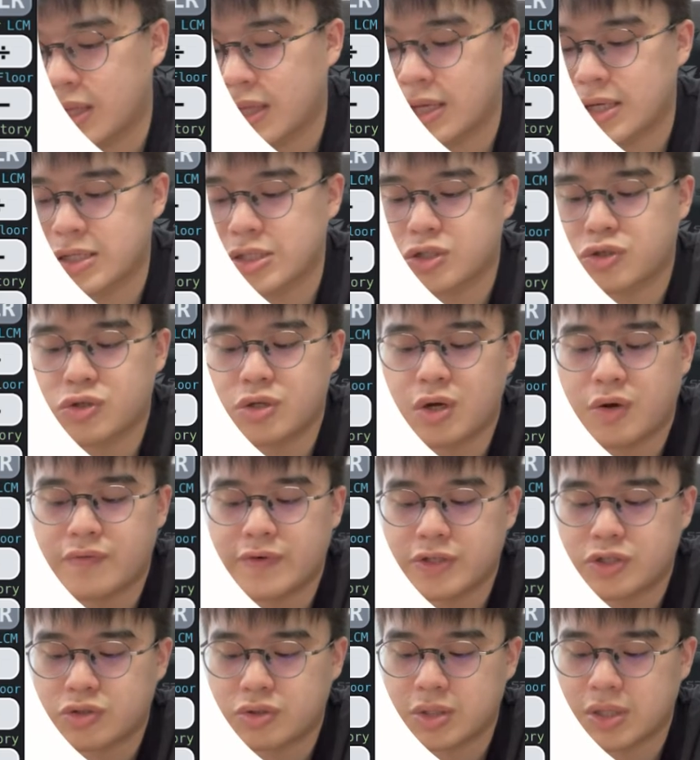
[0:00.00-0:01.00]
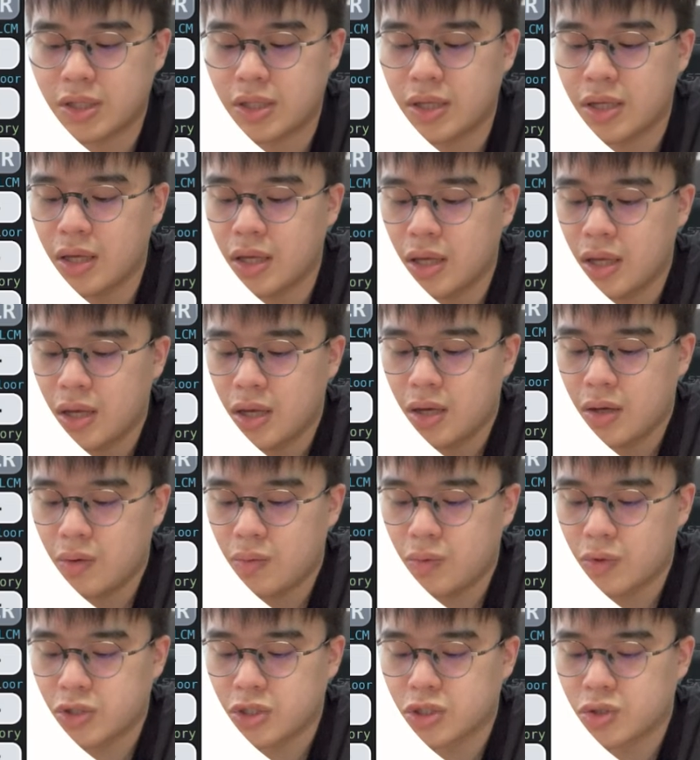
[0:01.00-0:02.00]
it is 3 over 3,
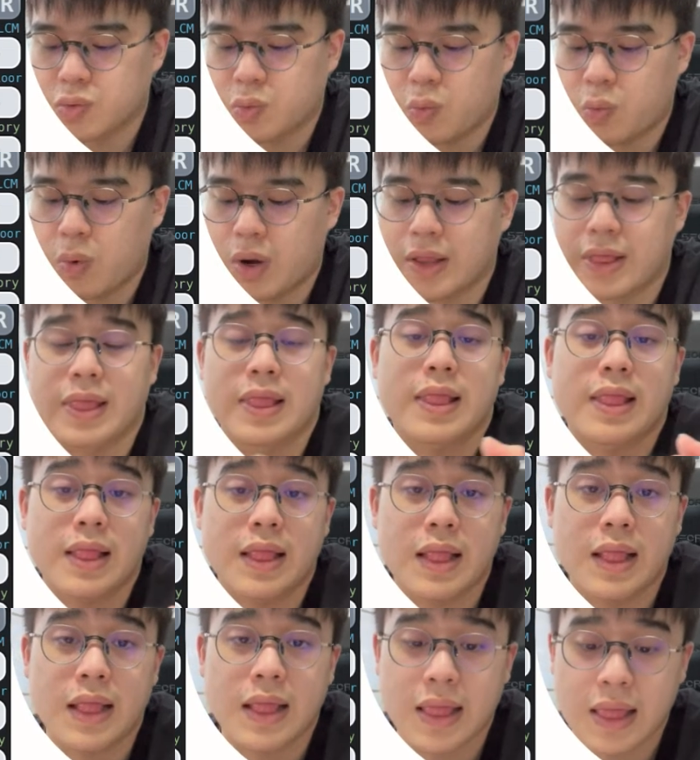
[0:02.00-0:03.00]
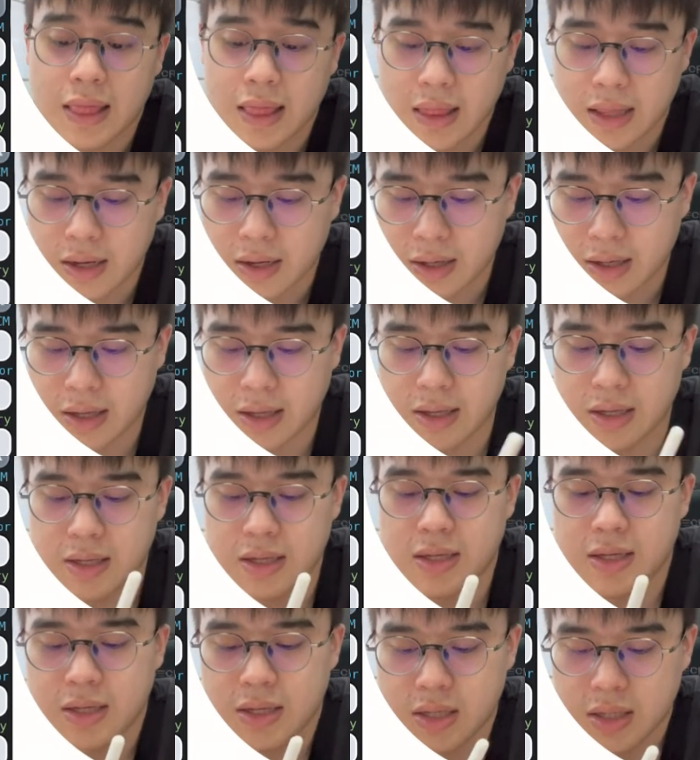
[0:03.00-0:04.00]
which is 1. Okay,
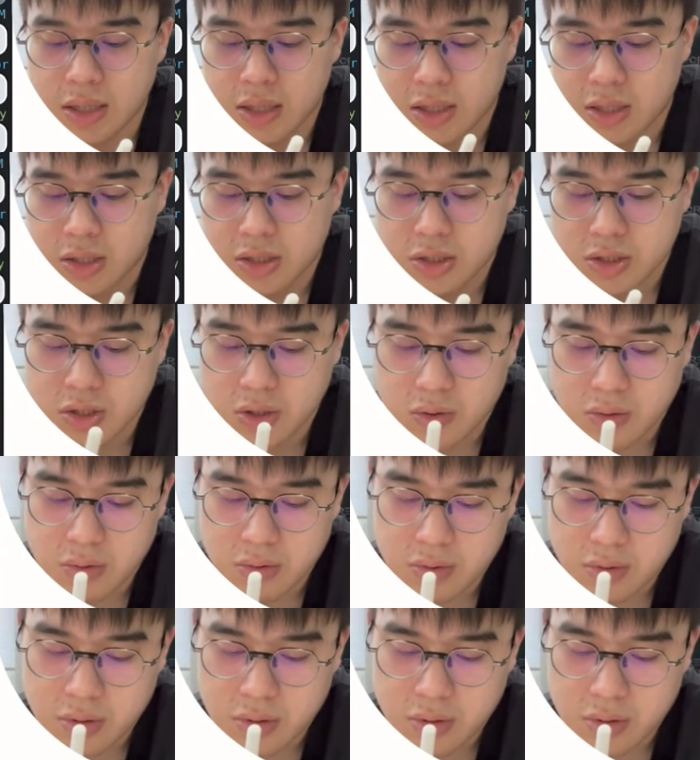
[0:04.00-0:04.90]
so